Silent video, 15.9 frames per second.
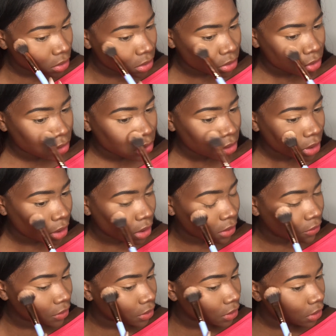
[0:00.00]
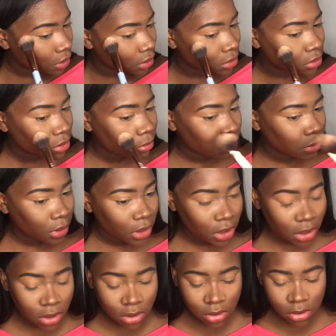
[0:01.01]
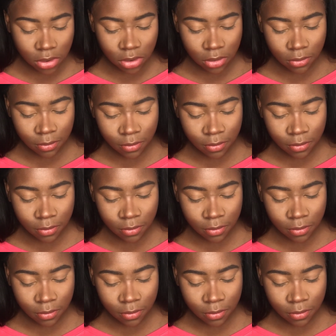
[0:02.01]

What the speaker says: Just set everything into place.